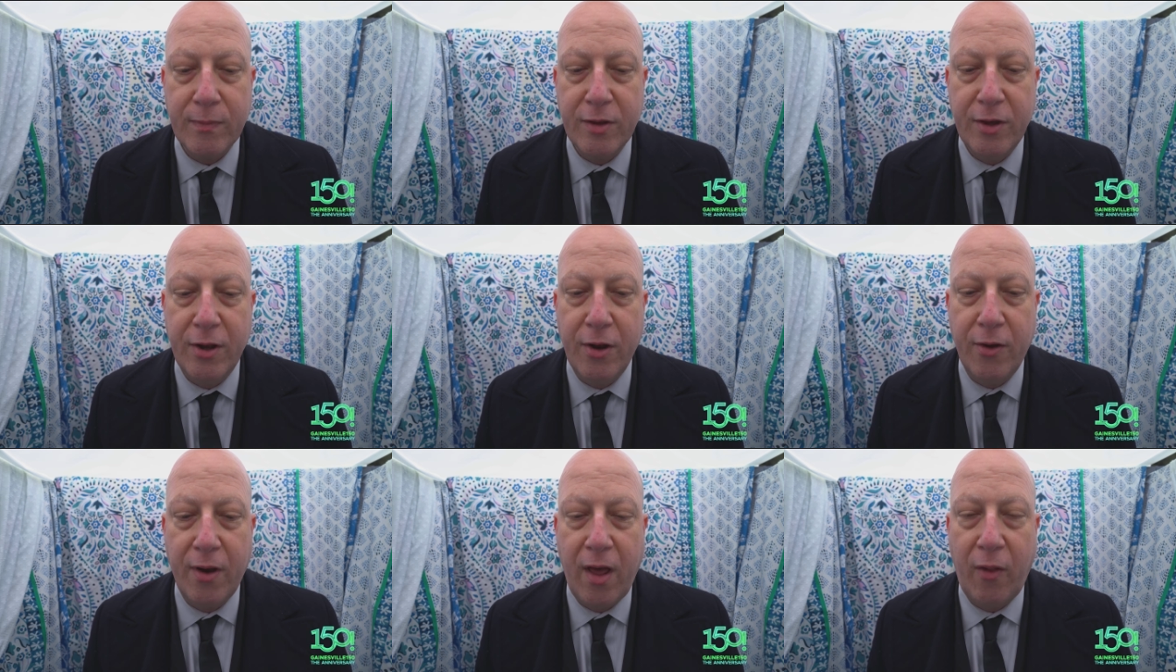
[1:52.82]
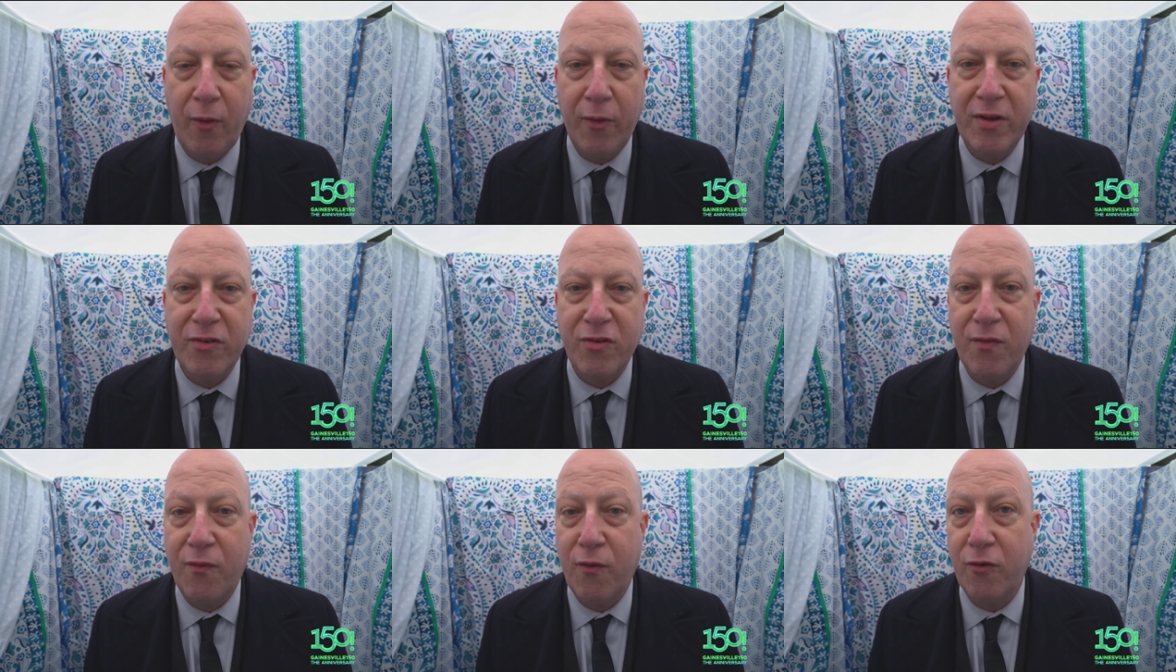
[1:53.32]
you know, not only
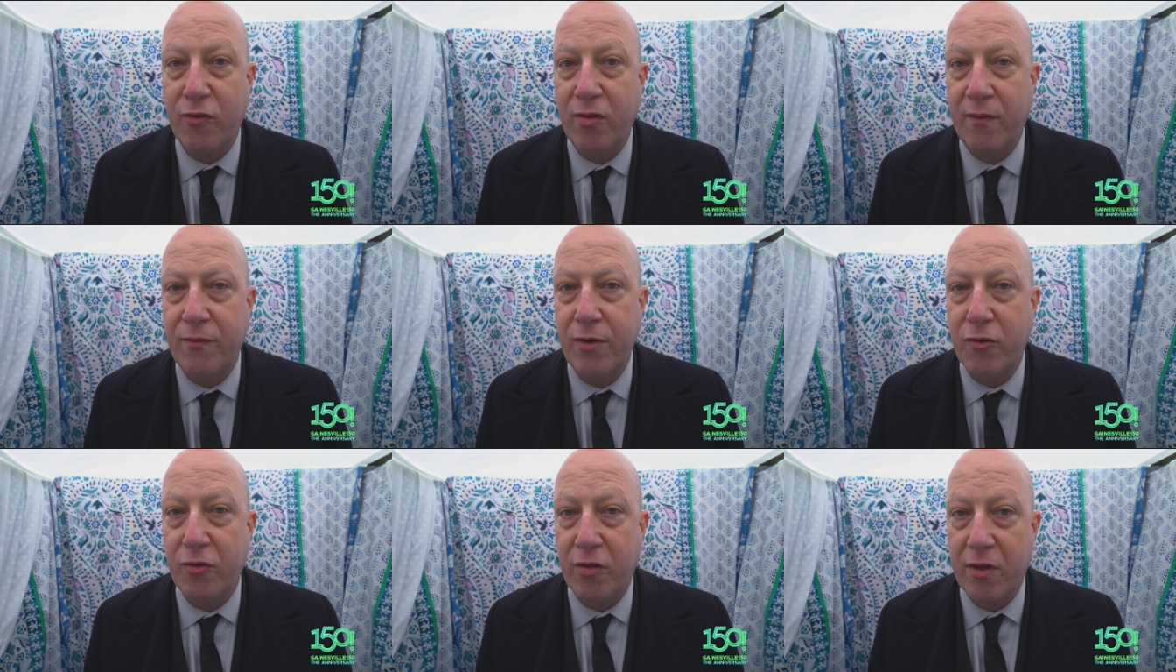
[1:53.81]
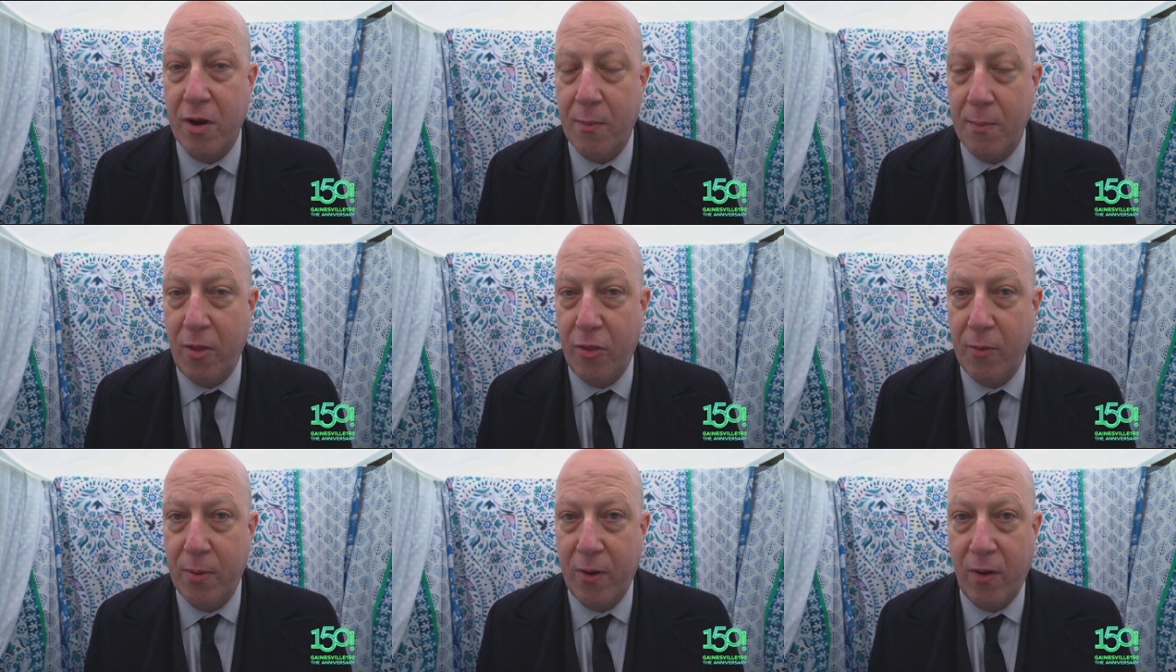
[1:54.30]
is your first love usually your
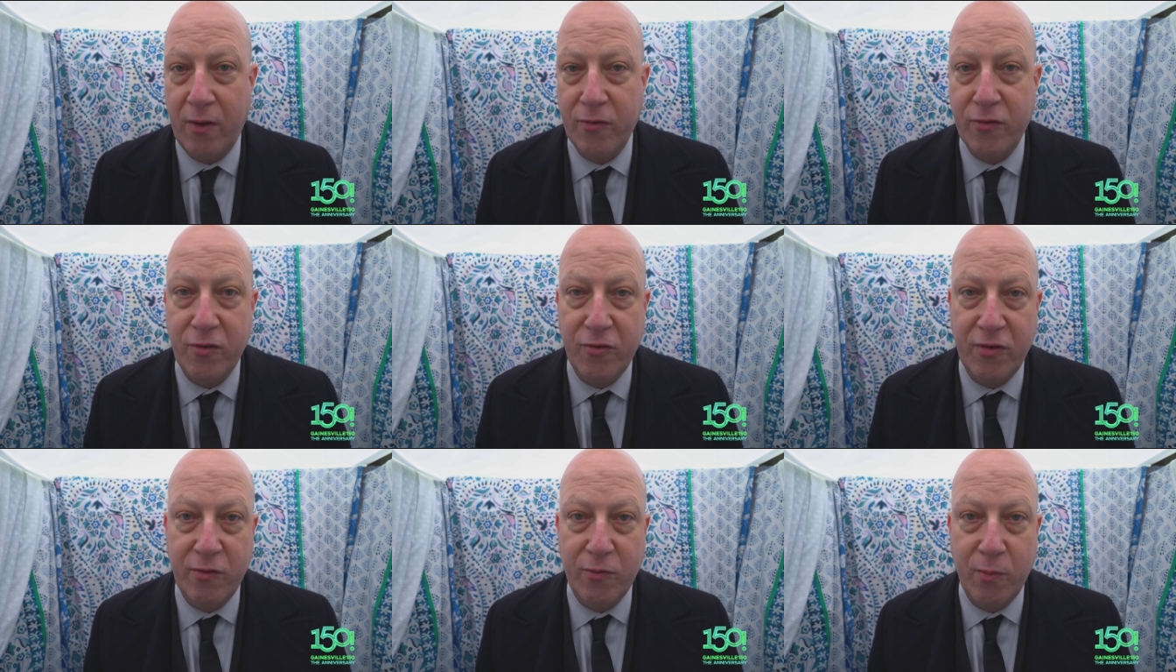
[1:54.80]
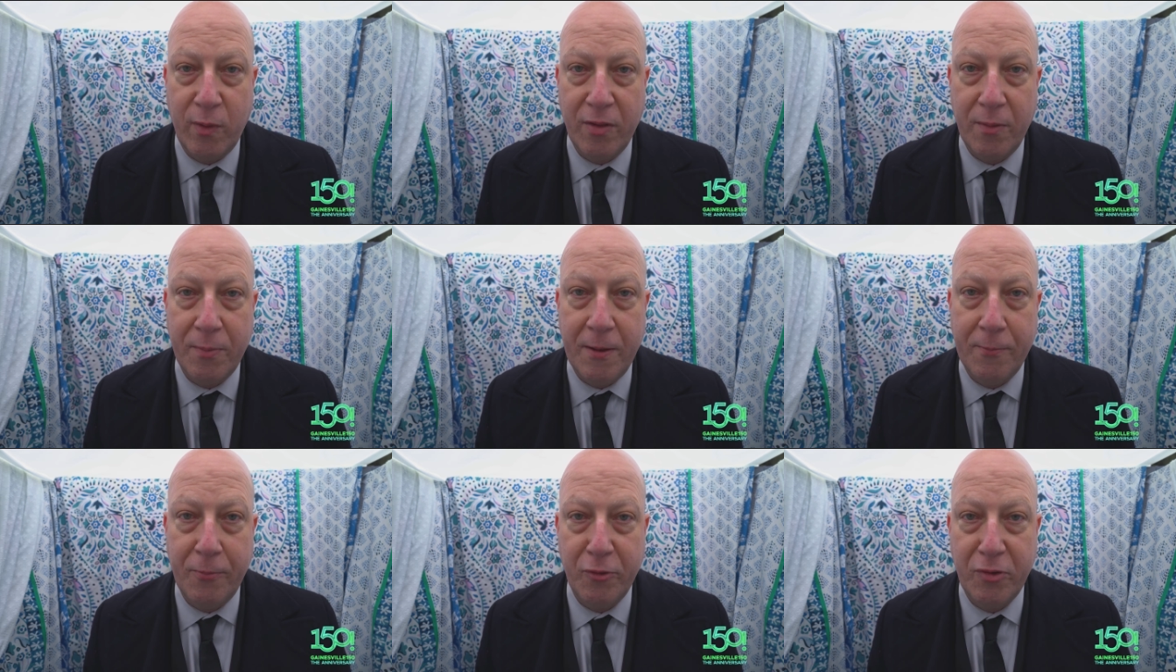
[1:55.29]
mother, but also she's one of the
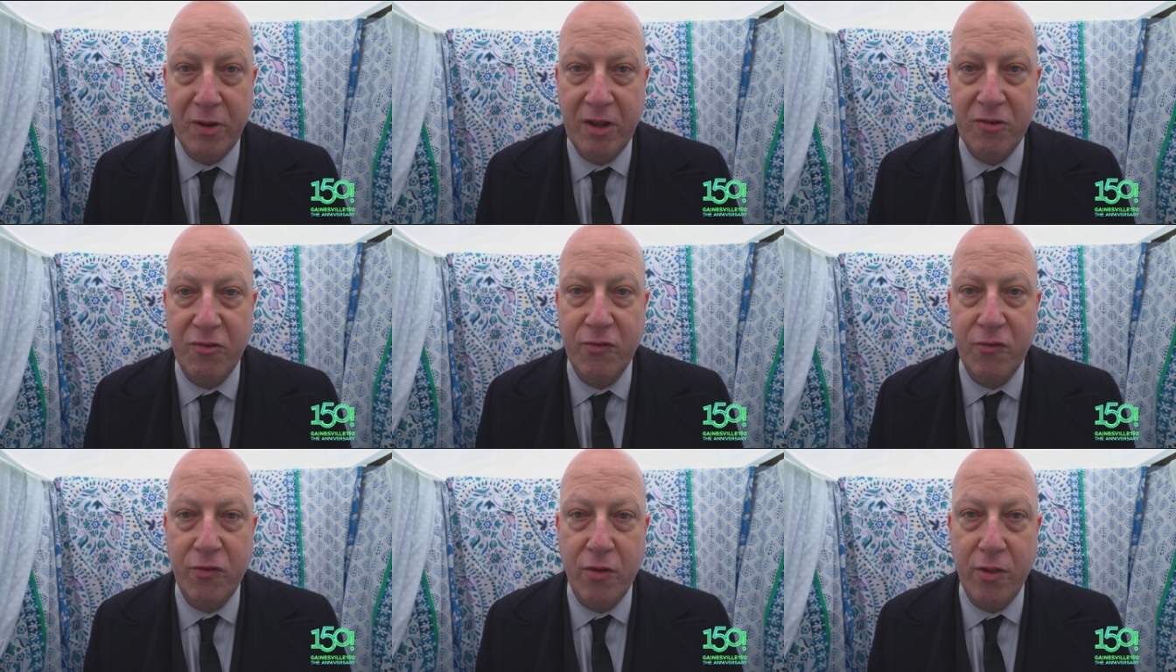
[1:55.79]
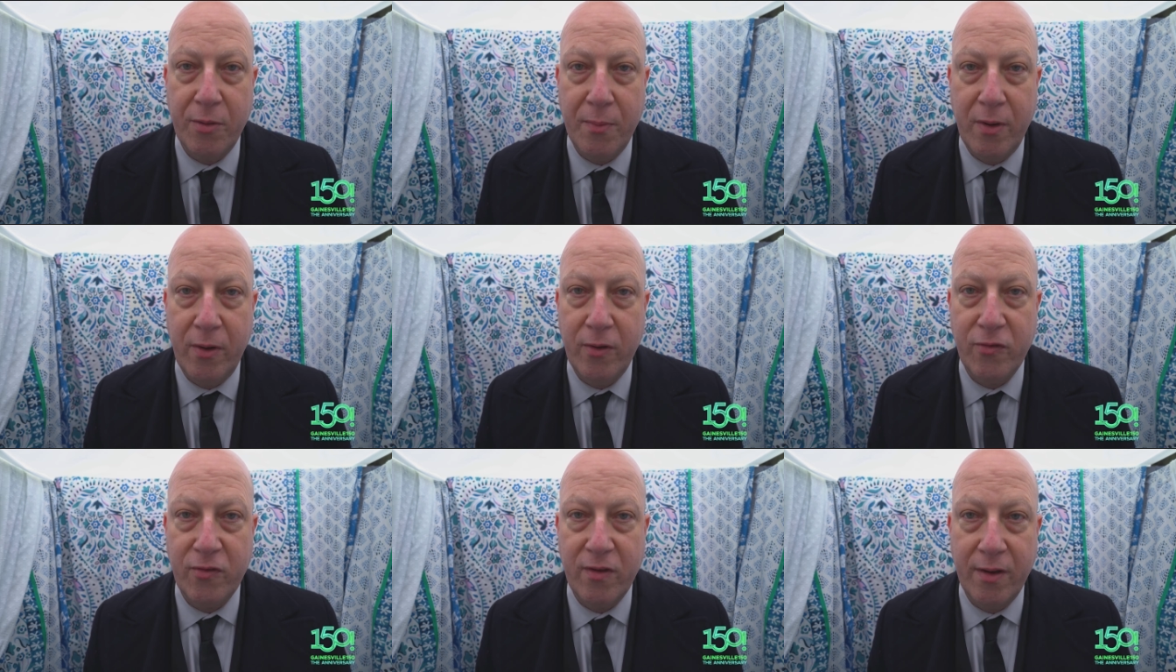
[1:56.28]
people who teaches you the
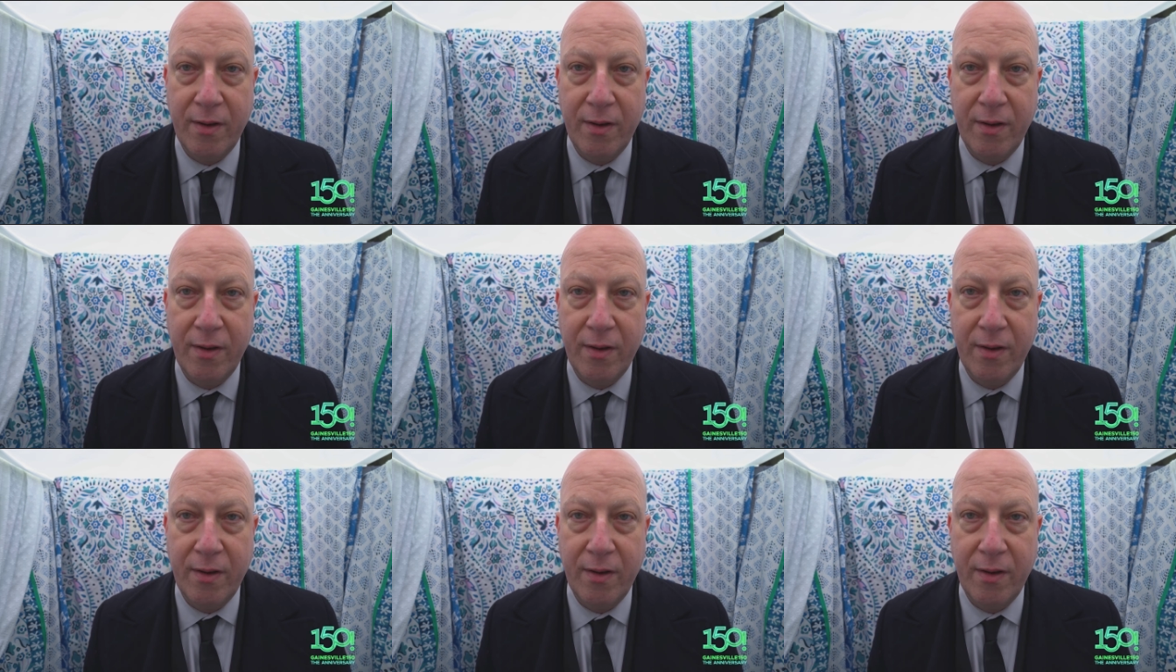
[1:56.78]
most.